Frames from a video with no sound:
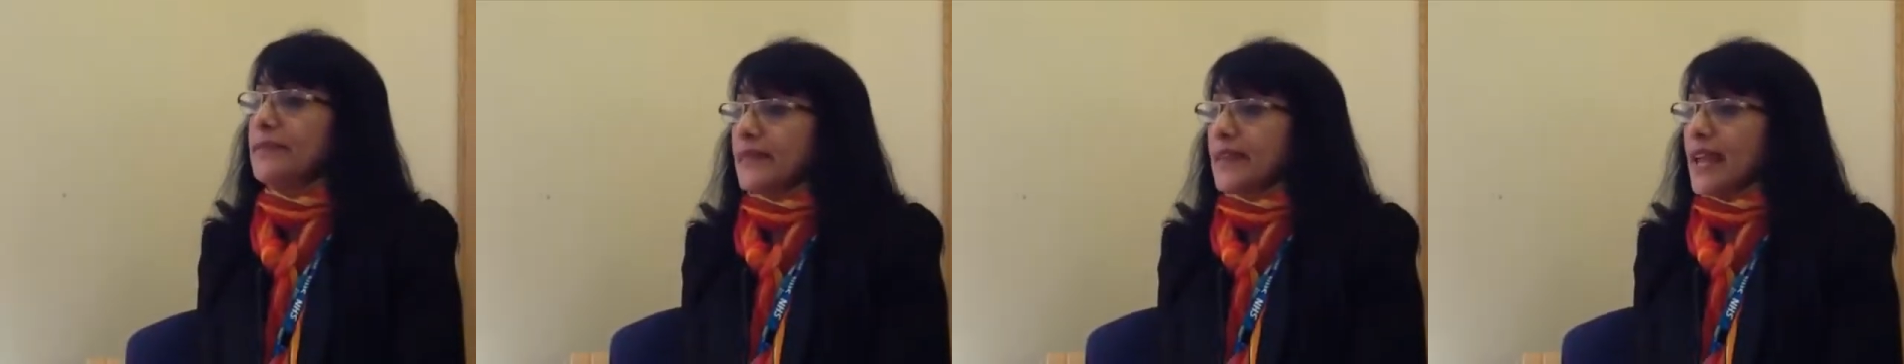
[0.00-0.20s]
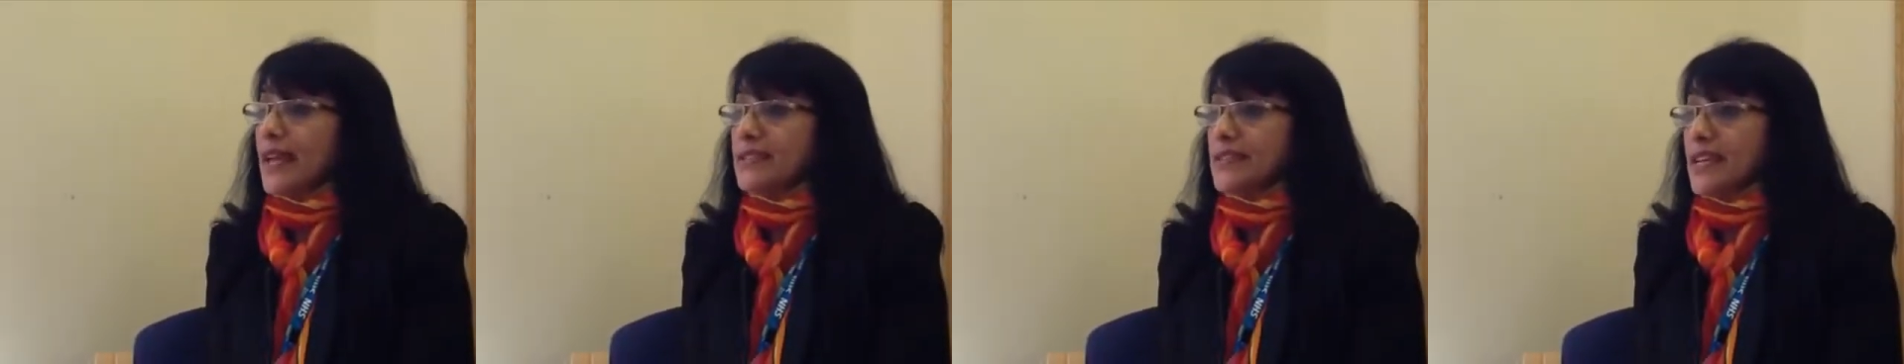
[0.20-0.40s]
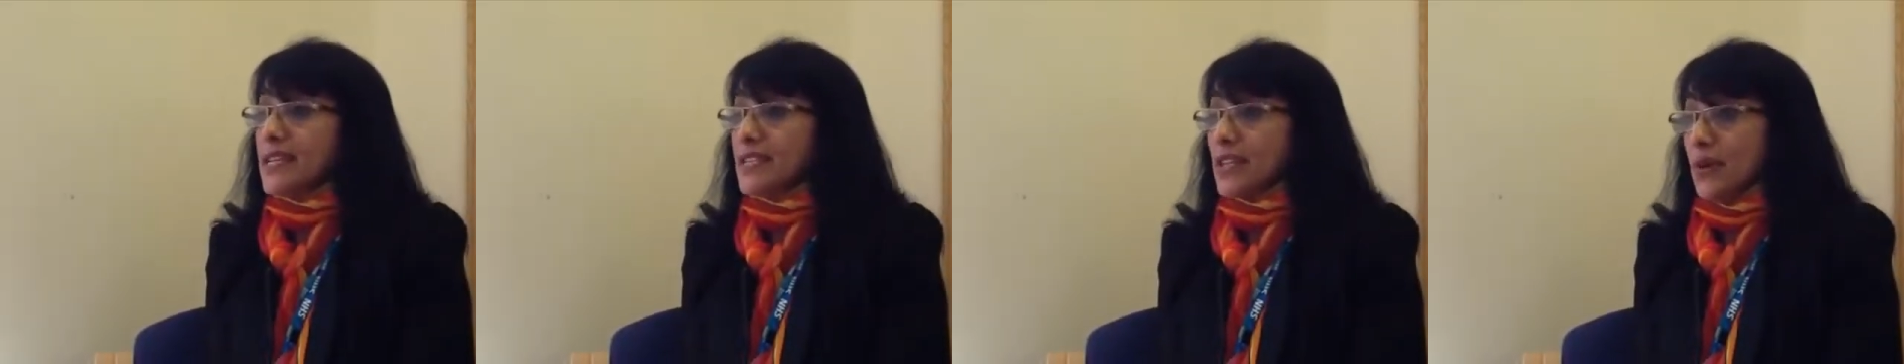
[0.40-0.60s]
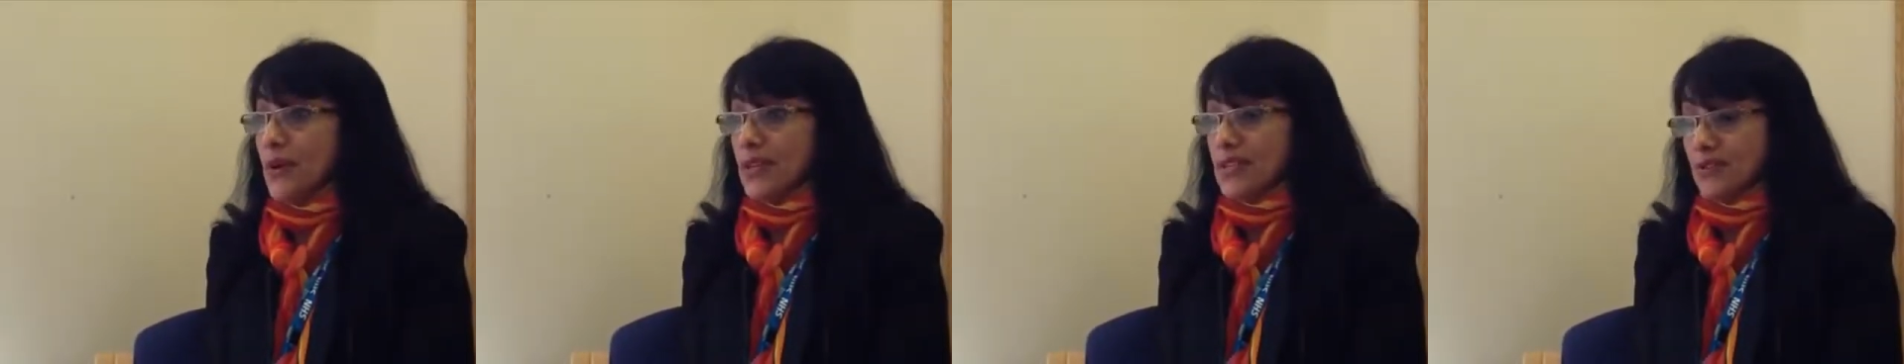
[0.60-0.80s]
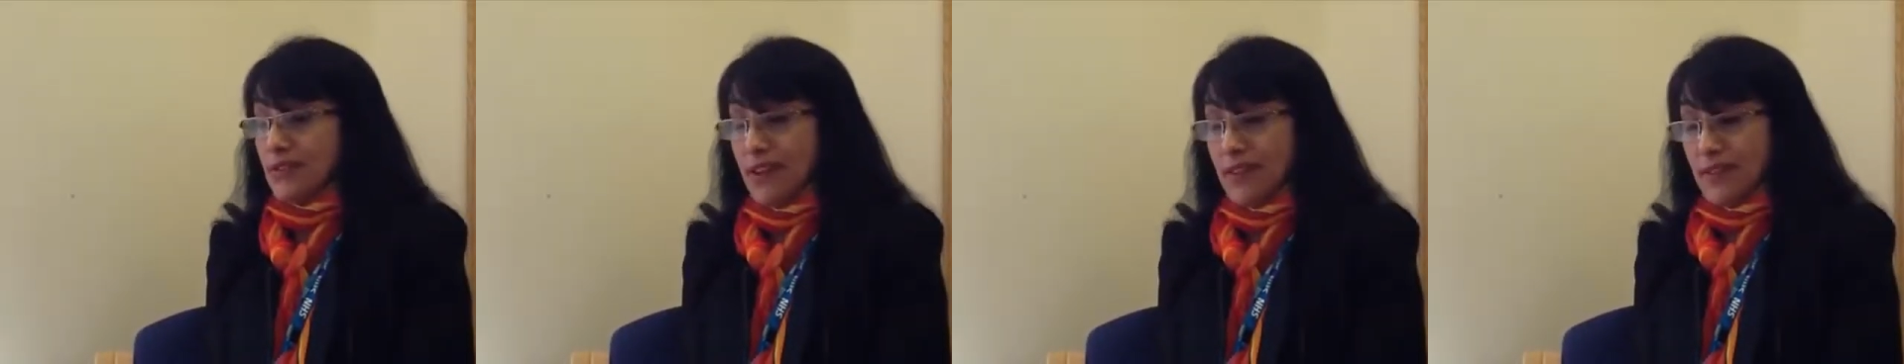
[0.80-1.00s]
as
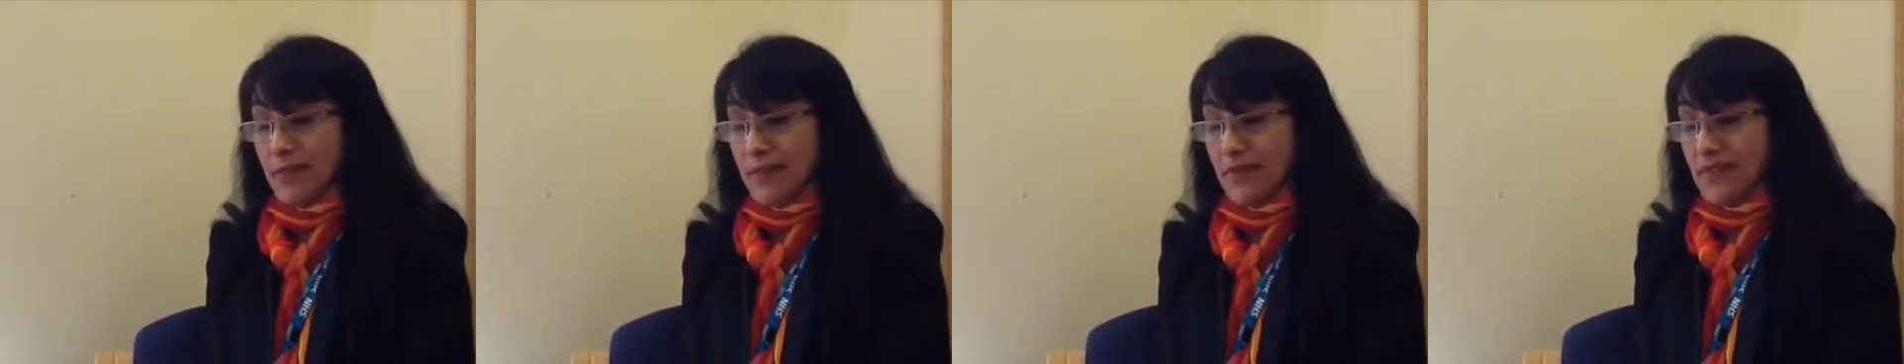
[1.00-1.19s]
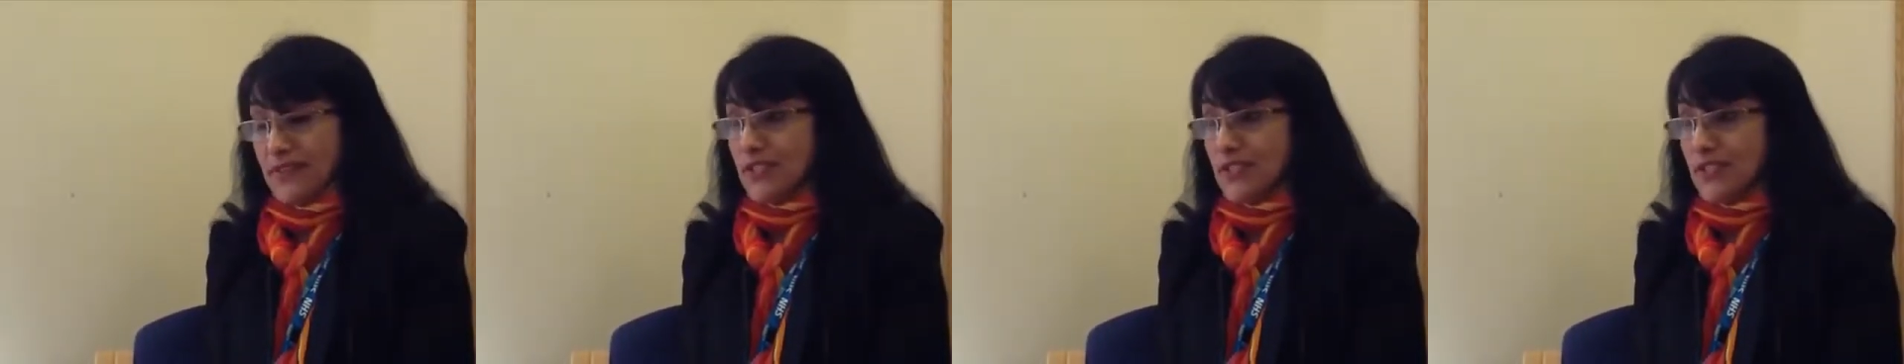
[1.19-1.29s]
SOS Grantham have